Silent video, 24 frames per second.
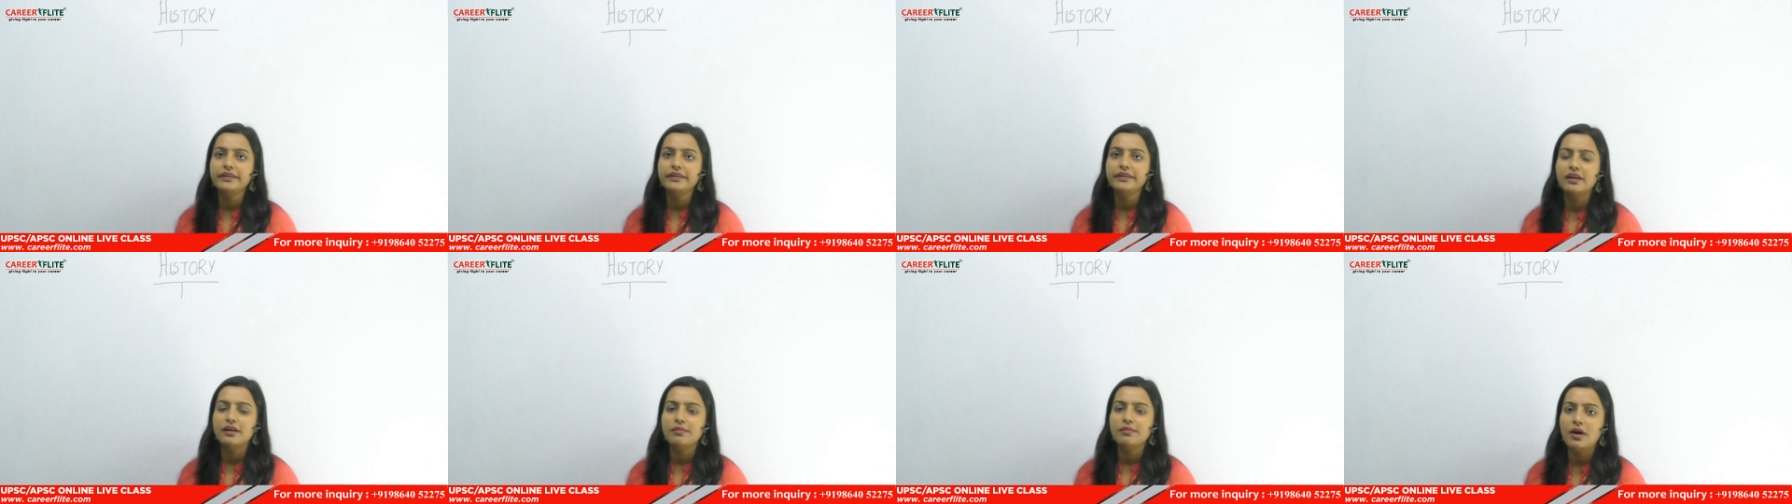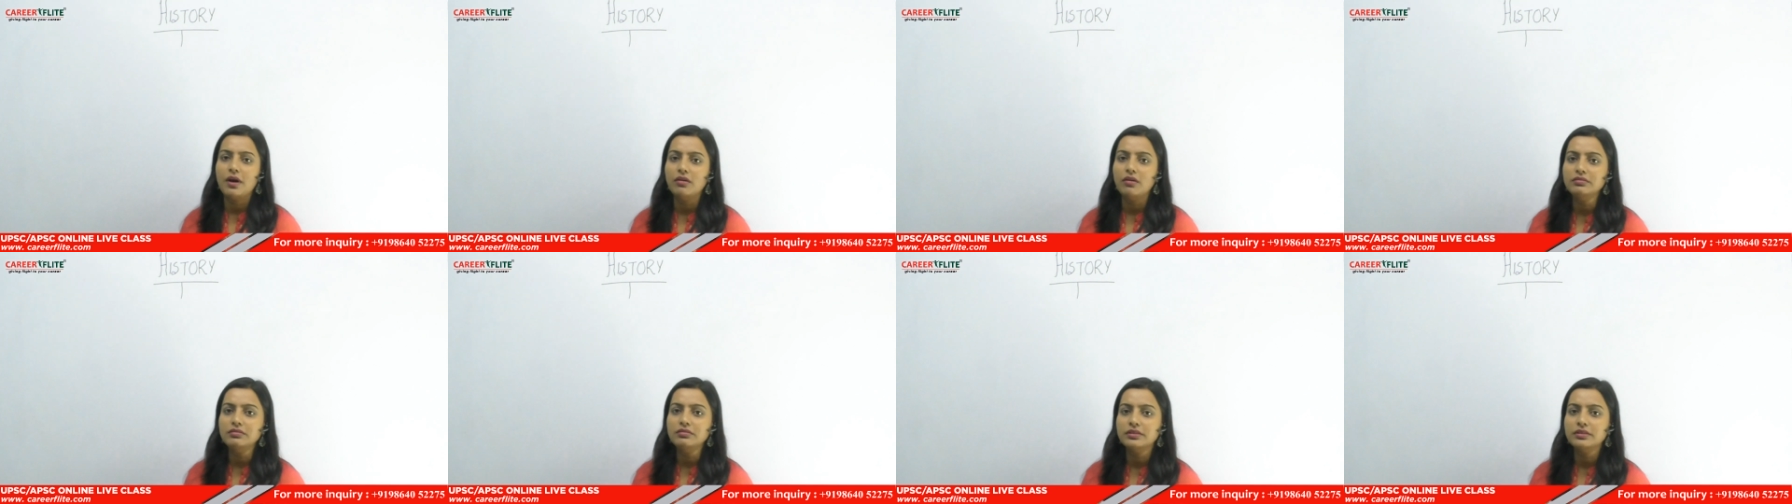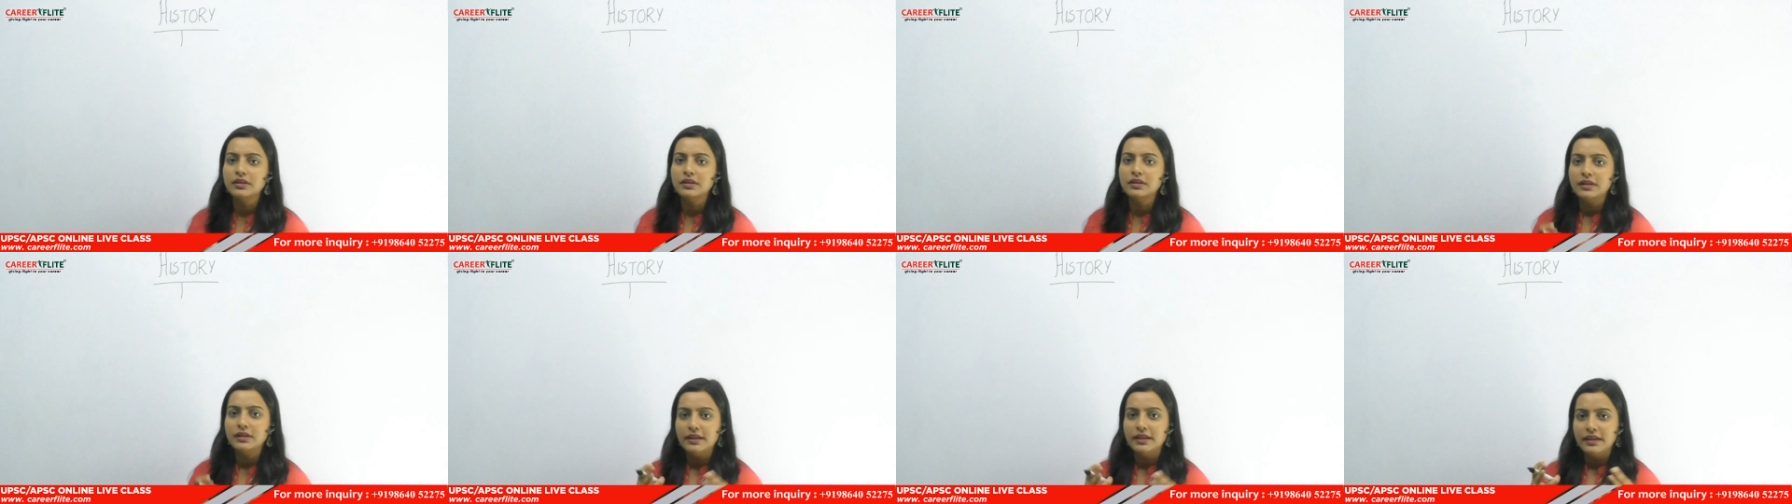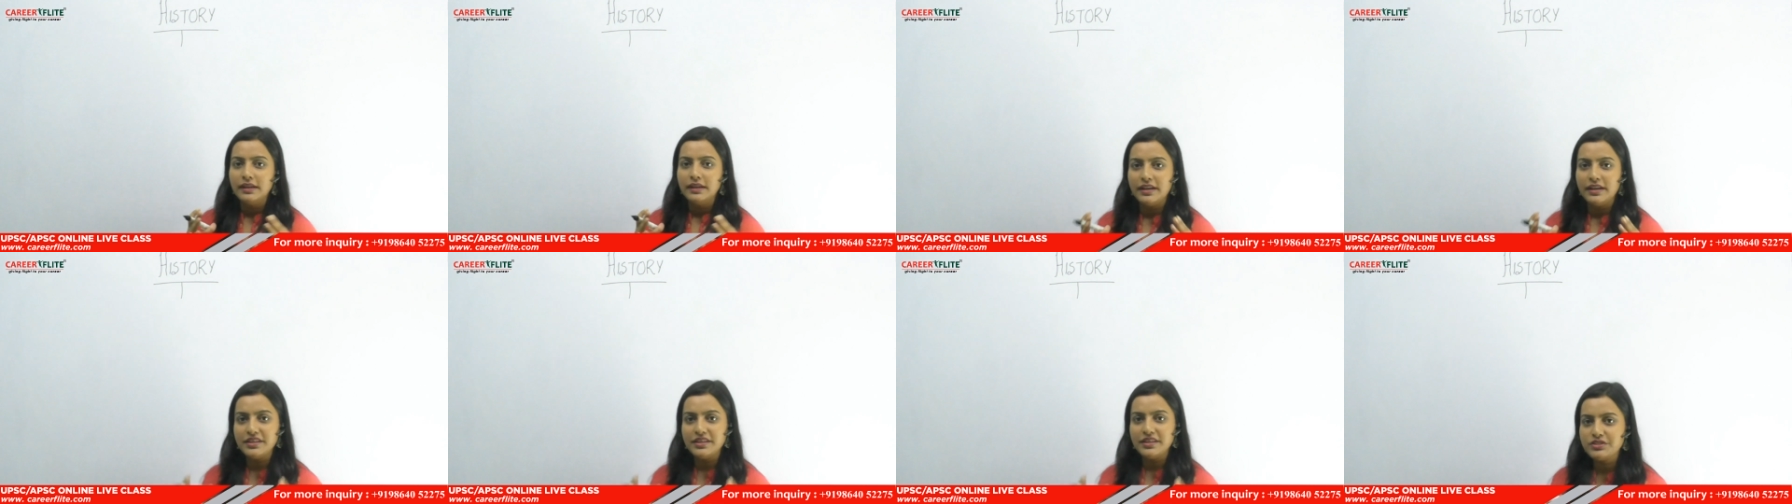about
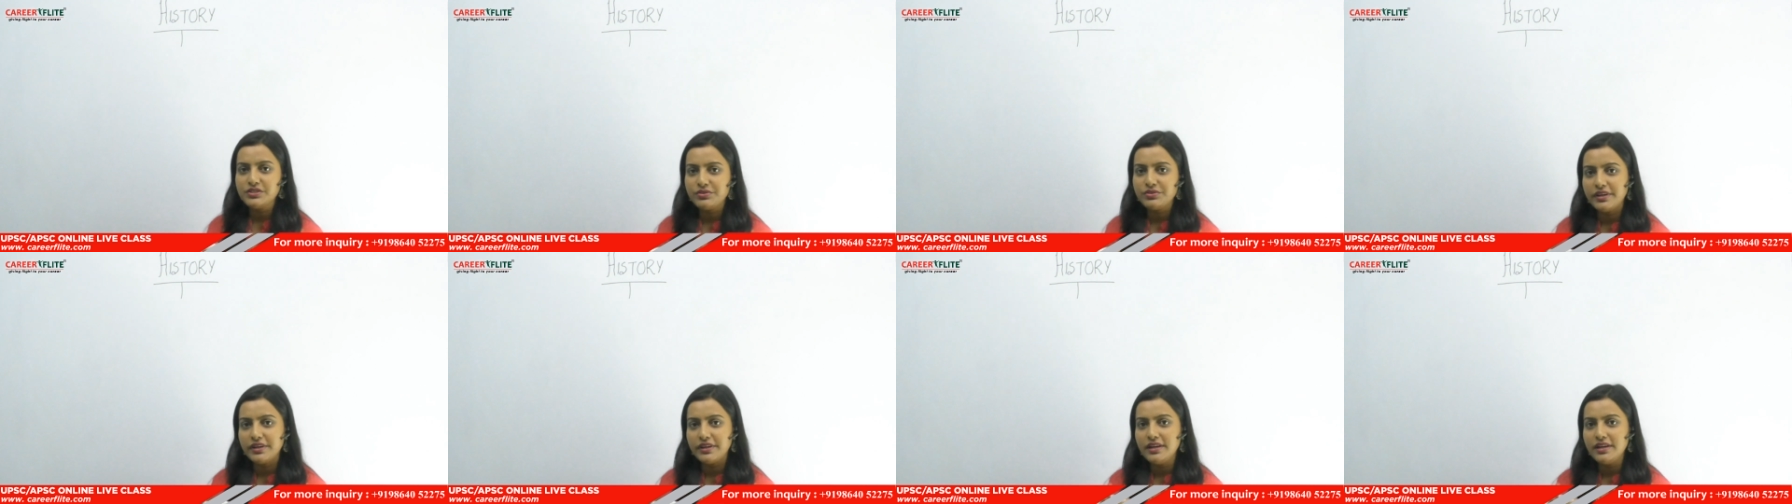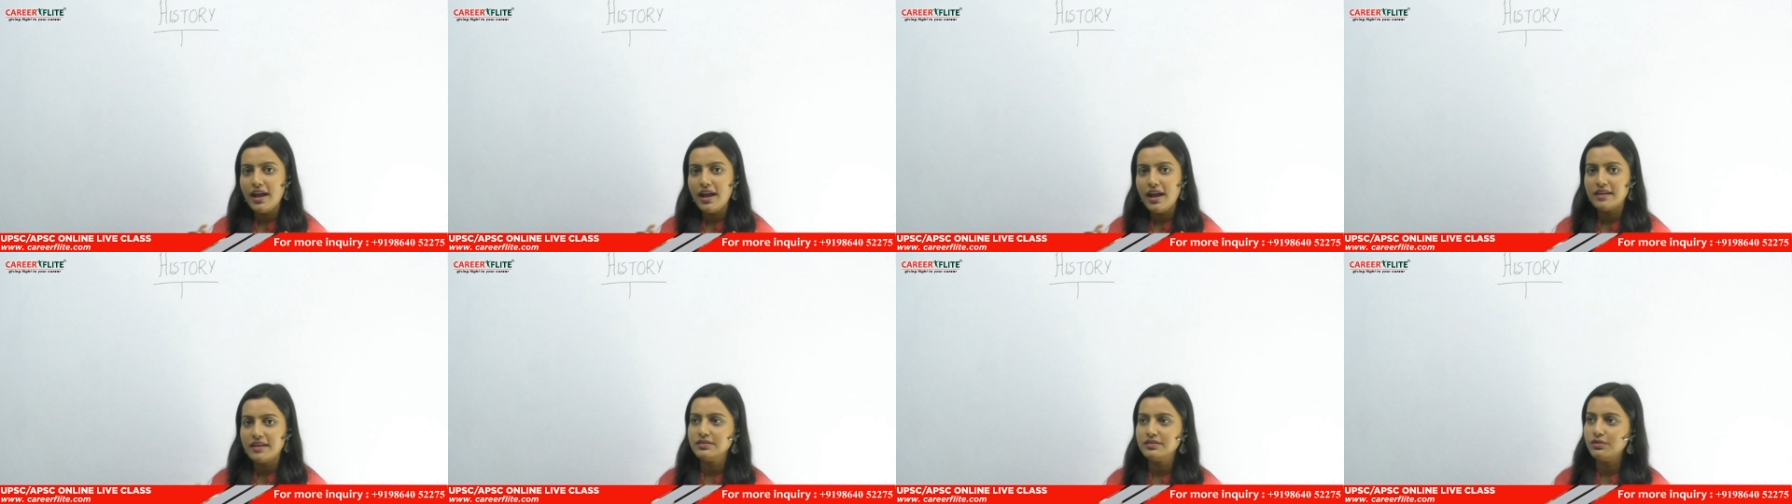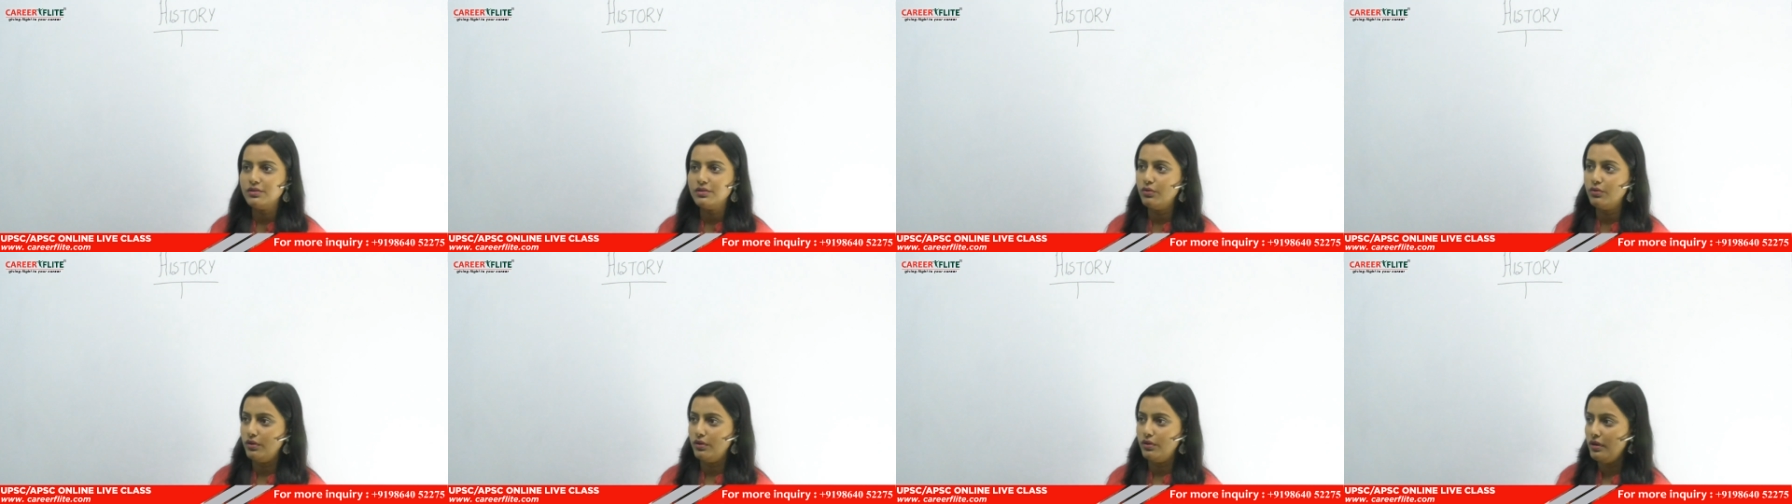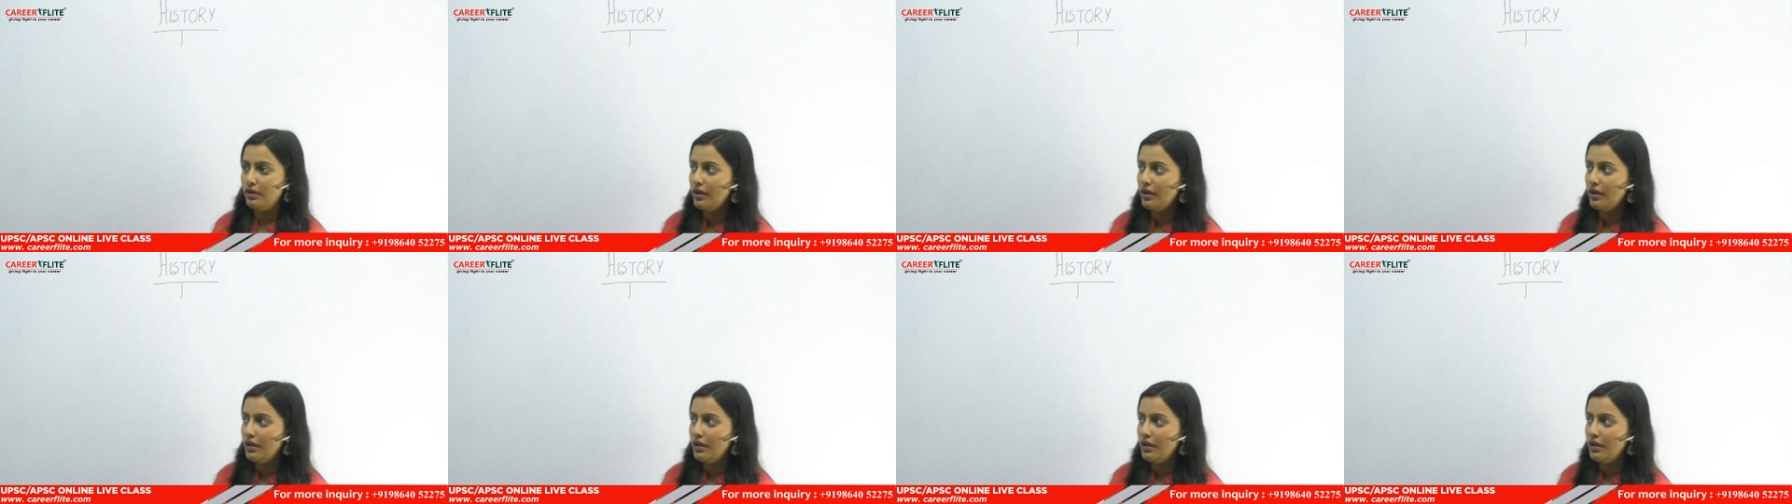history as a whole.